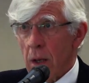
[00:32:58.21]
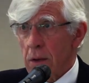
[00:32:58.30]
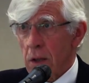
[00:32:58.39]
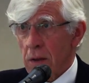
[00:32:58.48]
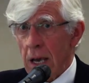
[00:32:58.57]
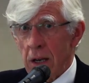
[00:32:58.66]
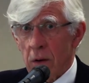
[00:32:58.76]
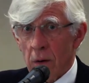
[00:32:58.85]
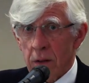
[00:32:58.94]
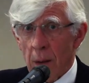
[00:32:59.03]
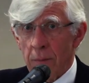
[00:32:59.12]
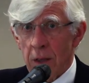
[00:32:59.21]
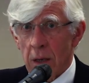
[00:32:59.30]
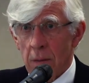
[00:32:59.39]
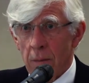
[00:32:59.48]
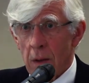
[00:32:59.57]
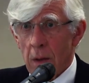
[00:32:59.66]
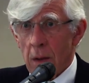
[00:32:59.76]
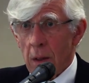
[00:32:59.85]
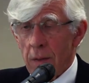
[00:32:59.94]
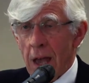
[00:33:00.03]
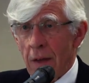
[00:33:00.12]
decided on something,
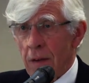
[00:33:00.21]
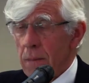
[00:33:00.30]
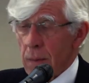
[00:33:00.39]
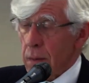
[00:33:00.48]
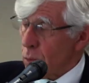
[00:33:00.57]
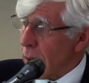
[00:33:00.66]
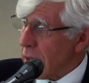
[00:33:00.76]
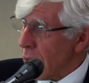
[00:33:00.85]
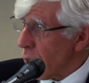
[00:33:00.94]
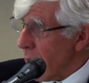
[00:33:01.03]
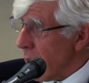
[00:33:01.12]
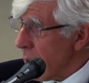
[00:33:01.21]
the other 23